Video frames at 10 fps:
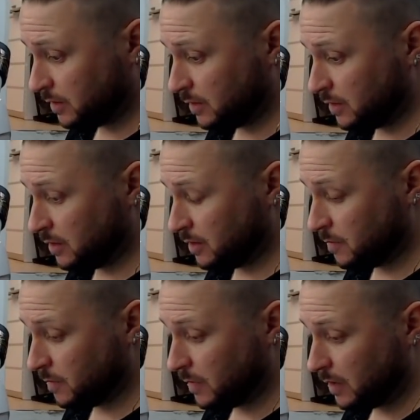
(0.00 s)

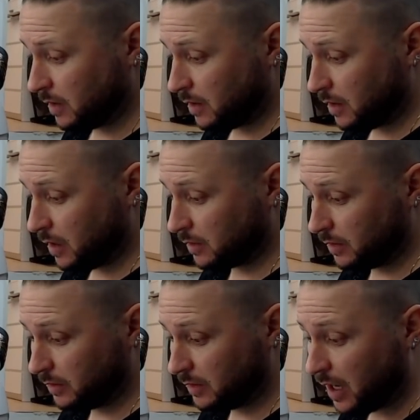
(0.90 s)

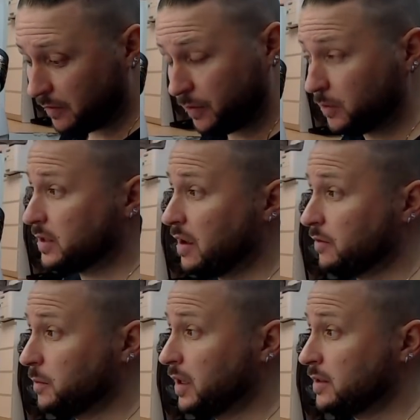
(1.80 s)
until the iPhone
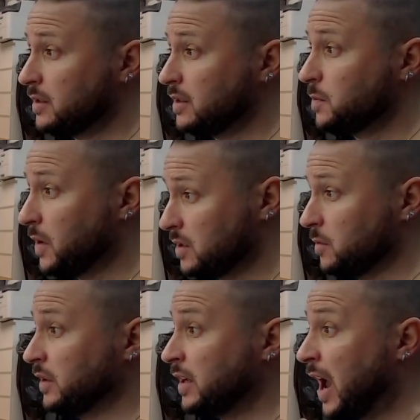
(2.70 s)
7 Plus, it's
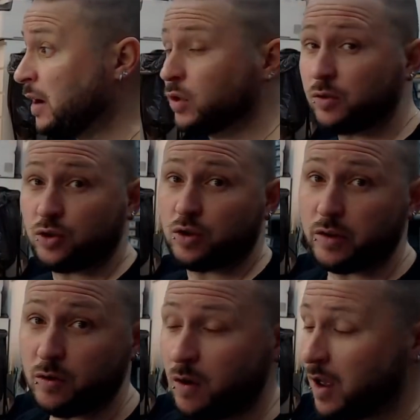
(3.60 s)
possible. And I want to show
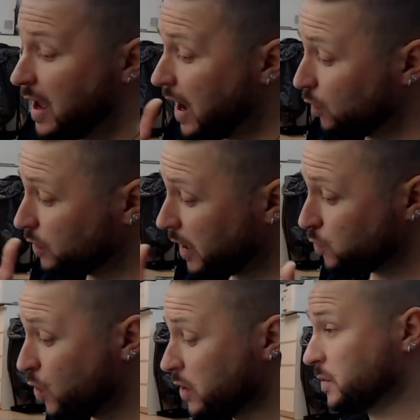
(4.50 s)
you how that
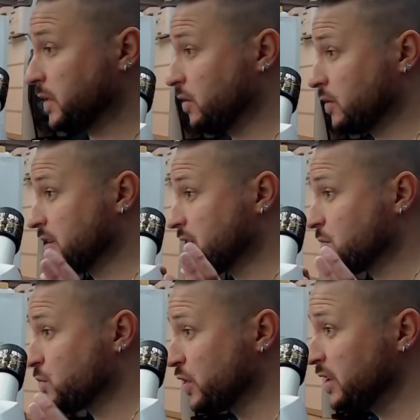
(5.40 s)
works, because
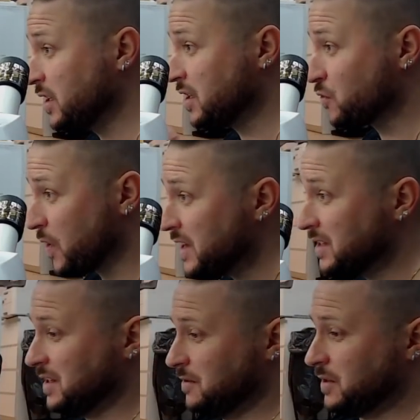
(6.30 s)
that's pretty
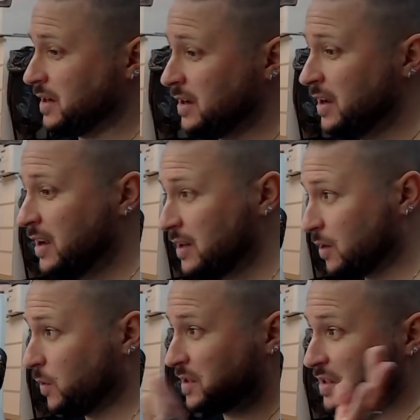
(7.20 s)
crazy, okay?
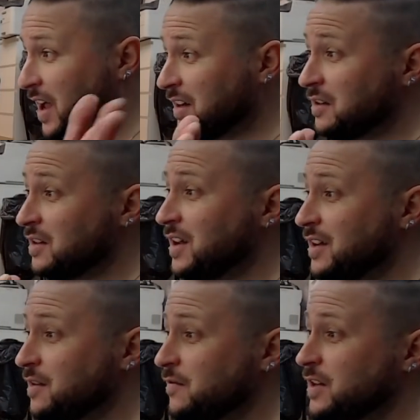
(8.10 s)
So it's not a
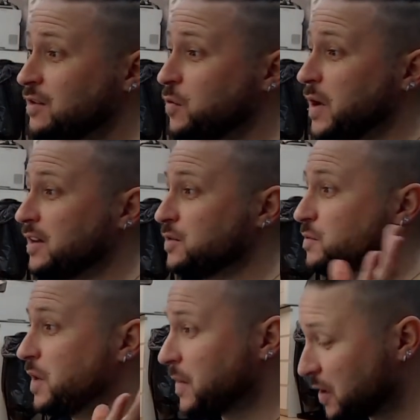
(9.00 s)
video where I use
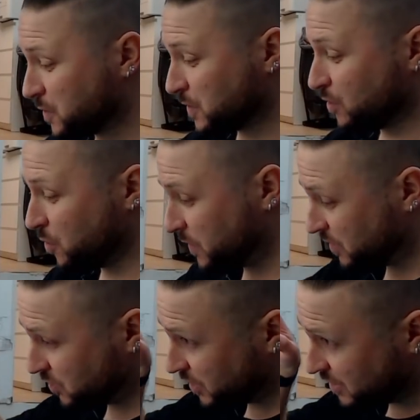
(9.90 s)
my microscope,
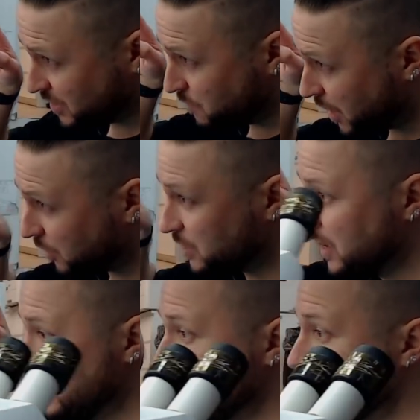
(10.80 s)
it's just about
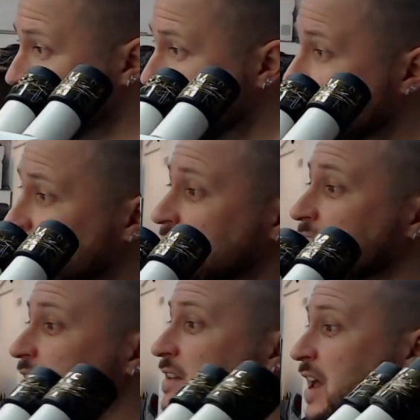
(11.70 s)
getting
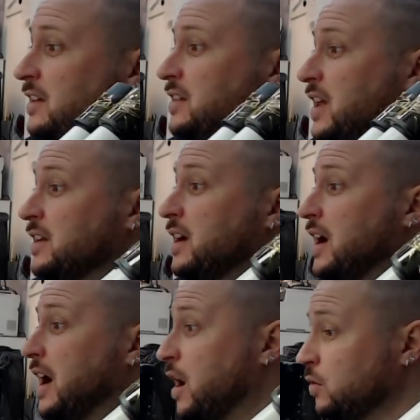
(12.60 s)
NAND data
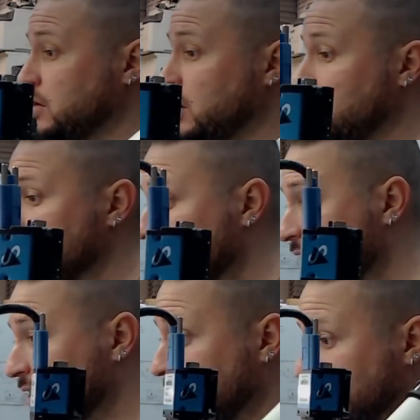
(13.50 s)
out of a
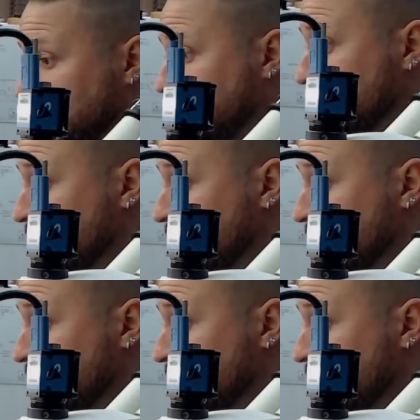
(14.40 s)
dead NAND. And